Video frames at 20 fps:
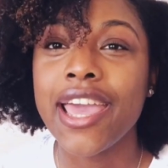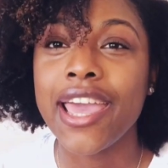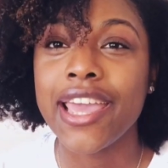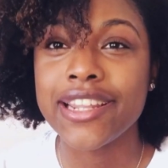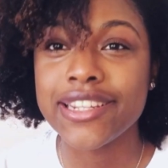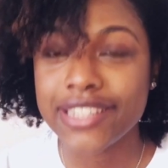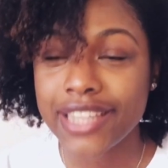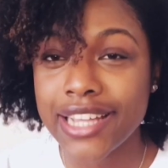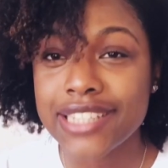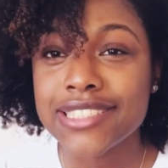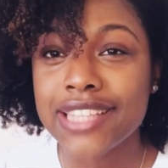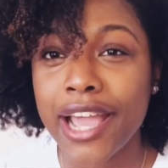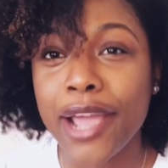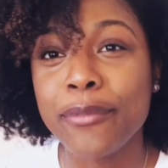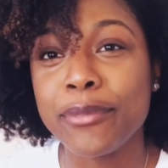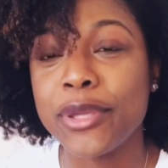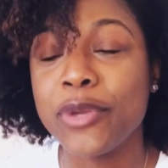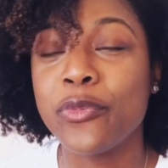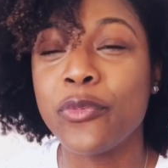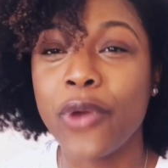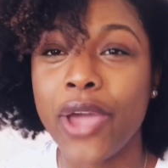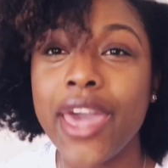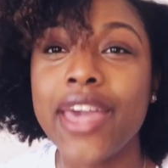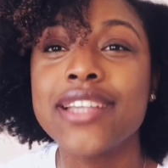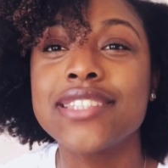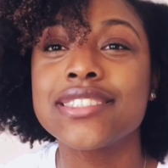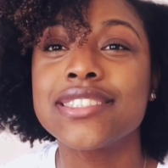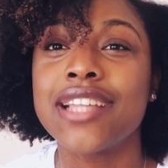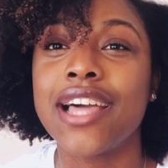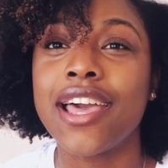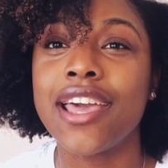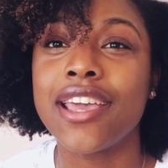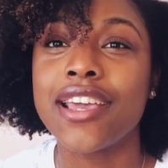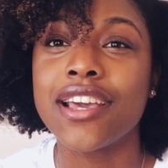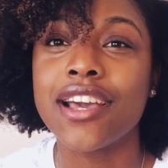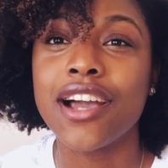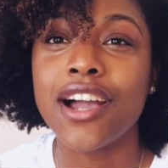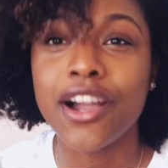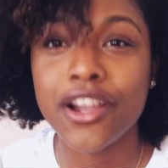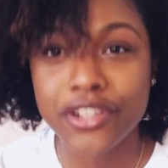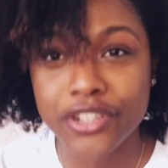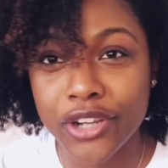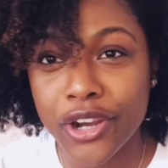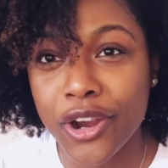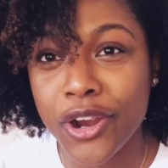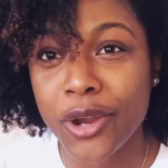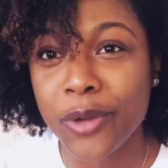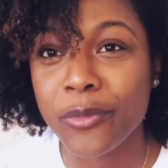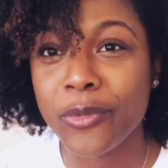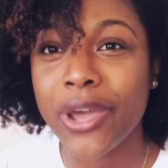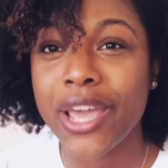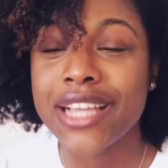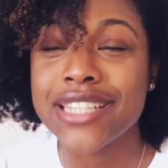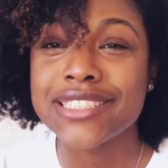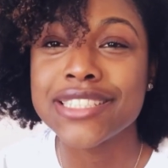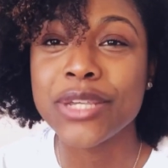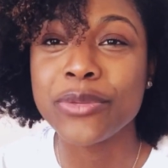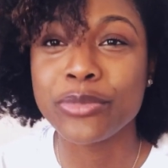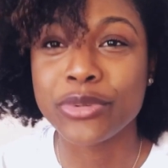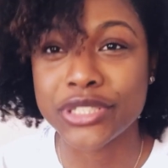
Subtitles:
And yes, I mean wax, like underarm waxing,